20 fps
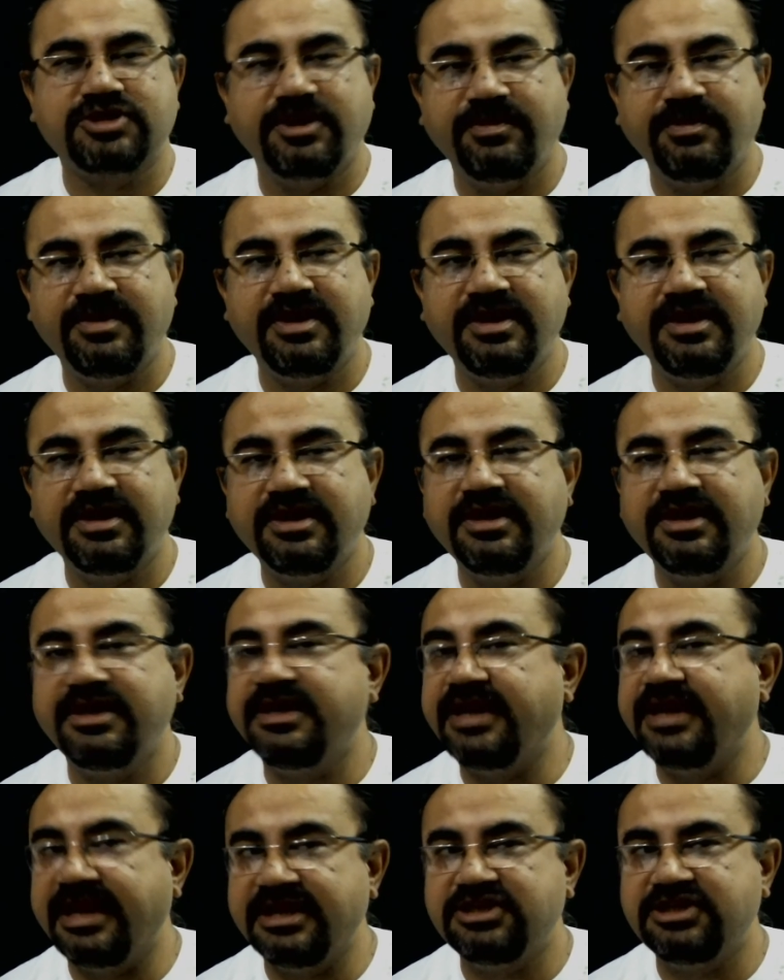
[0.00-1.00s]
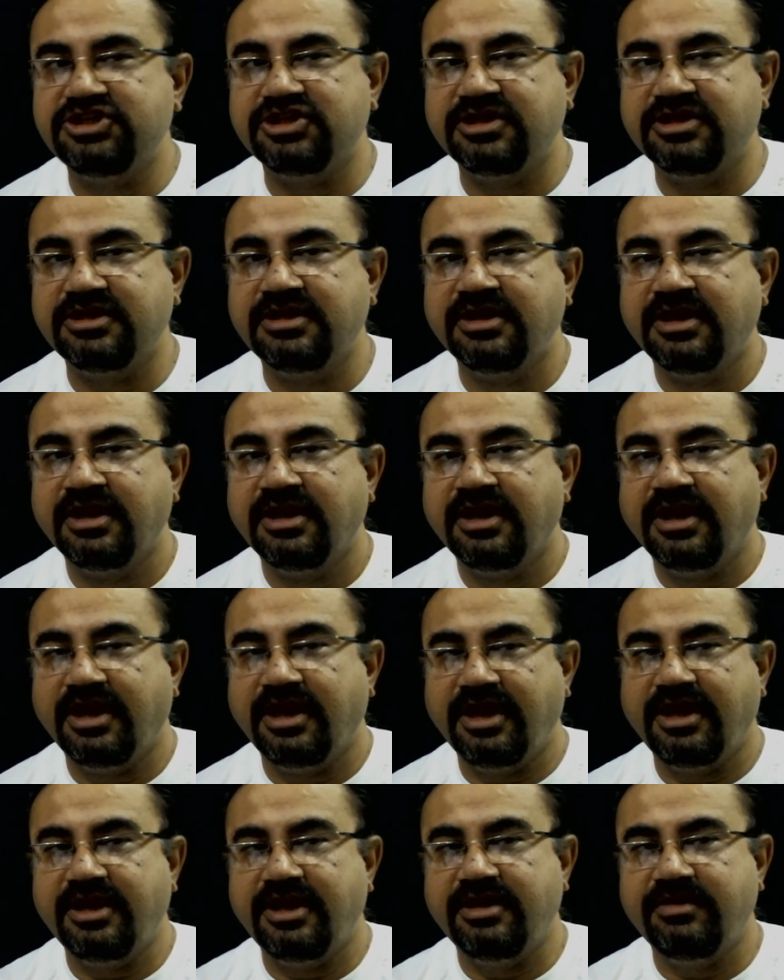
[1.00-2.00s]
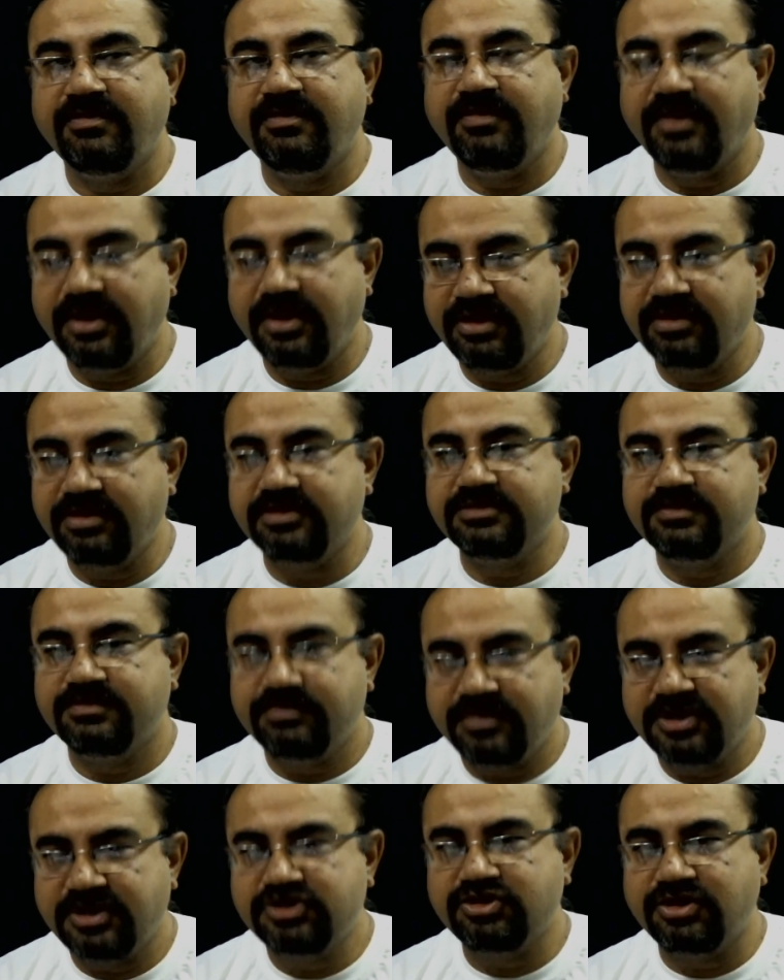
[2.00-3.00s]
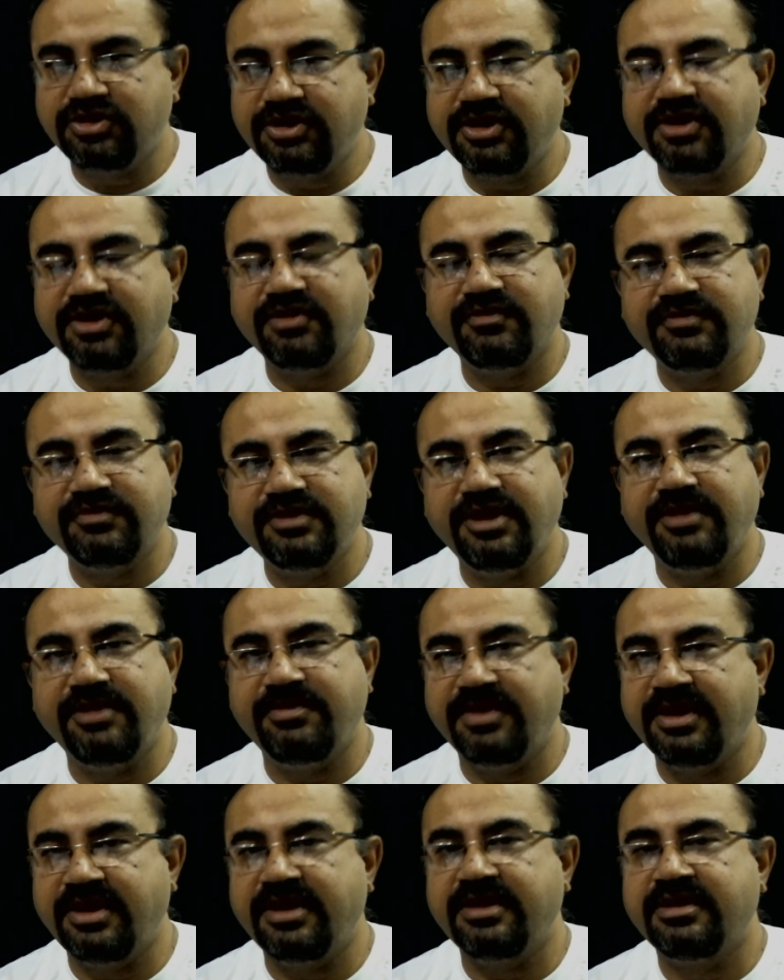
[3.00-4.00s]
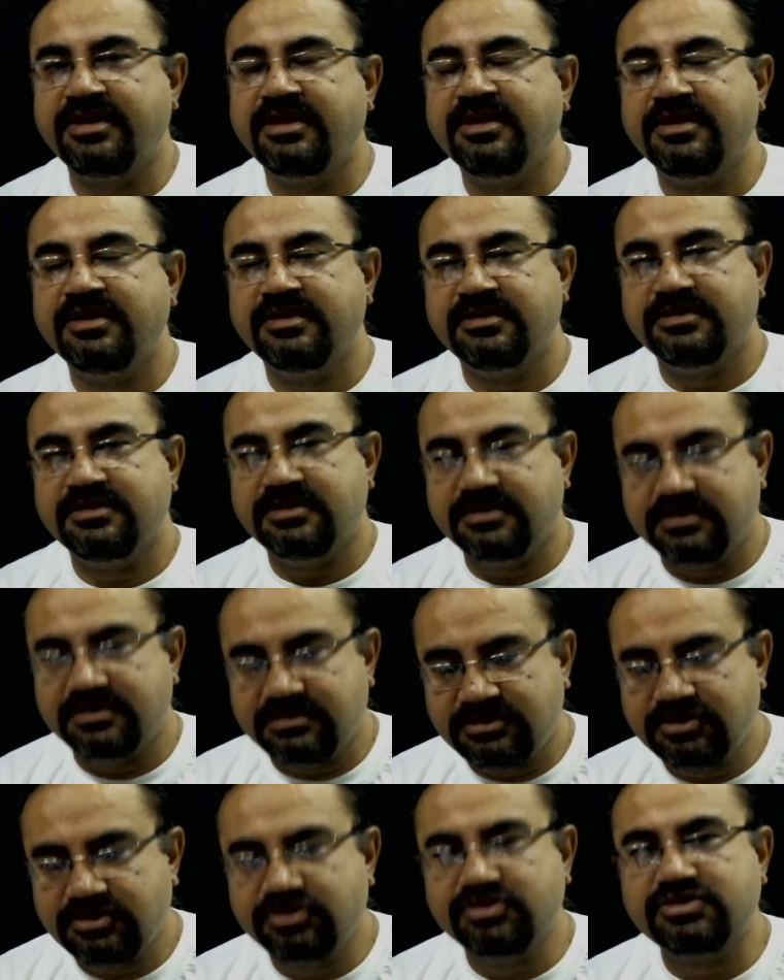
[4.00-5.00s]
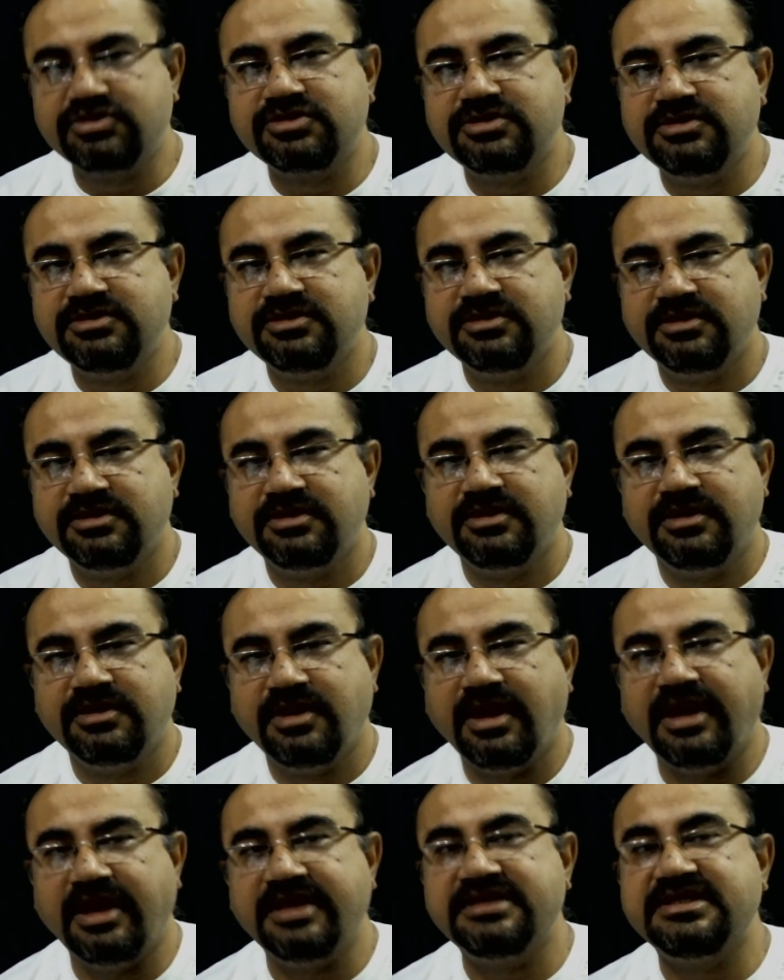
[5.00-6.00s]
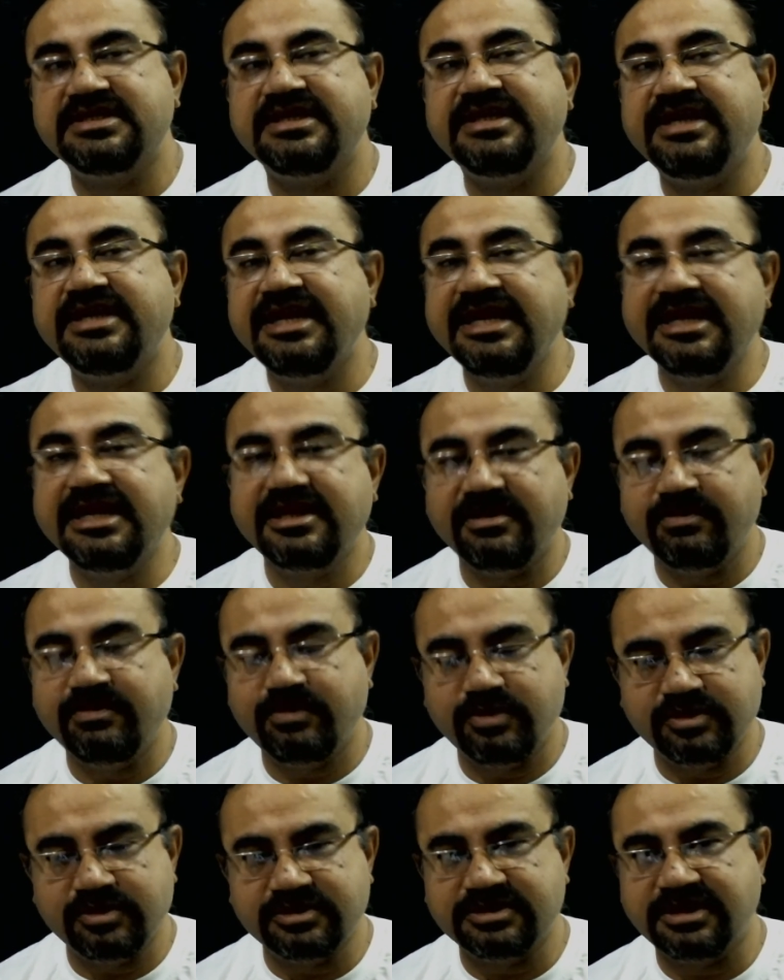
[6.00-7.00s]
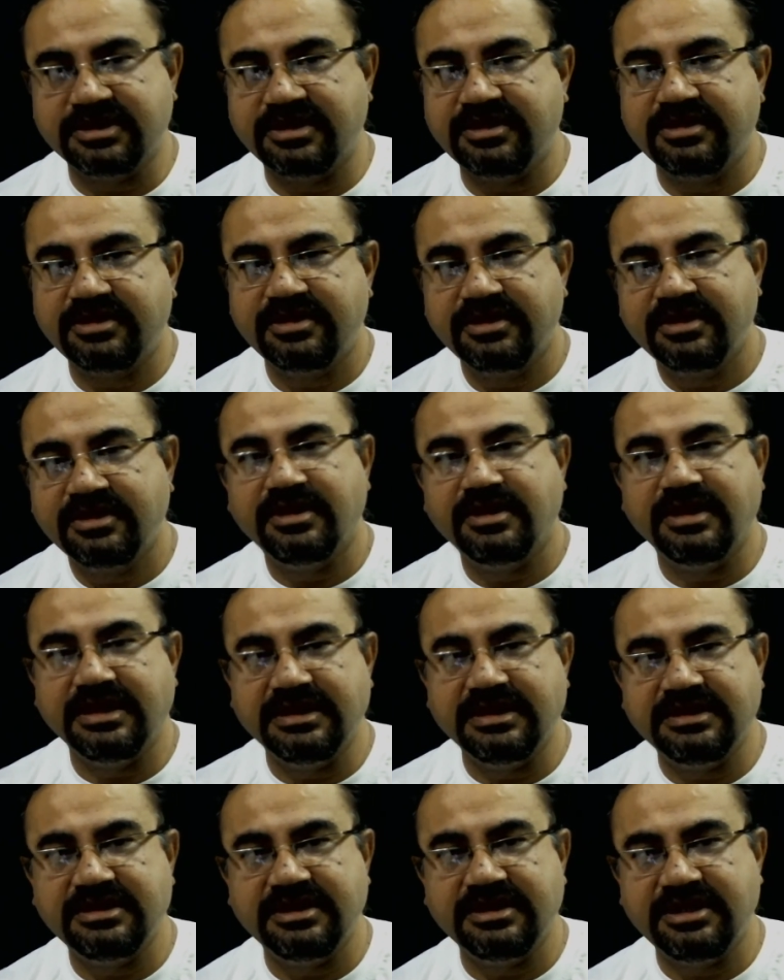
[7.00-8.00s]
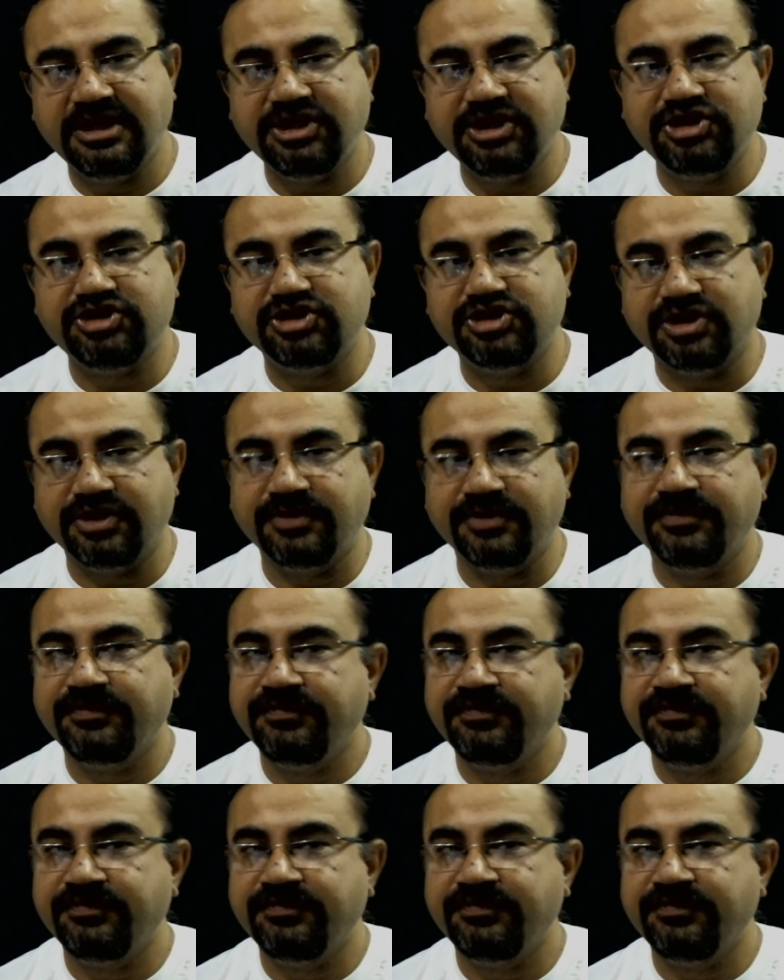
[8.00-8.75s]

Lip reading: abundant in nature, and majority of them are used as a decomposer in the nature.